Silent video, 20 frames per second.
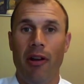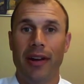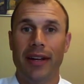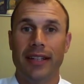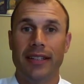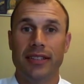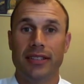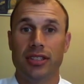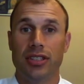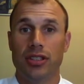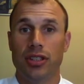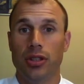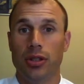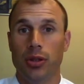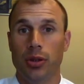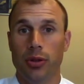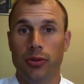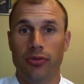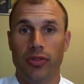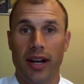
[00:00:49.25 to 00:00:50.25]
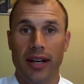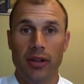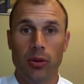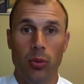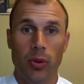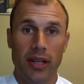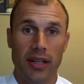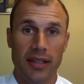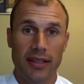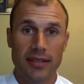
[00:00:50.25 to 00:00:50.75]
is to find a
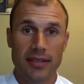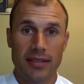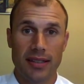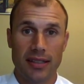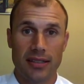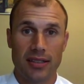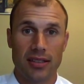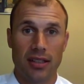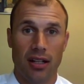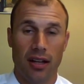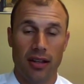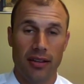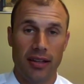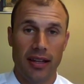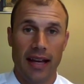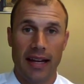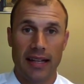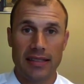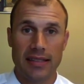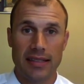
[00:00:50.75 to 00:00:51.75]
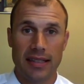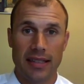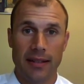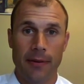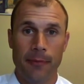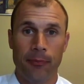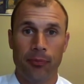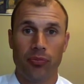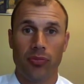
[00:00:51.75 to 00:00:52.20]
witness that saw the accident,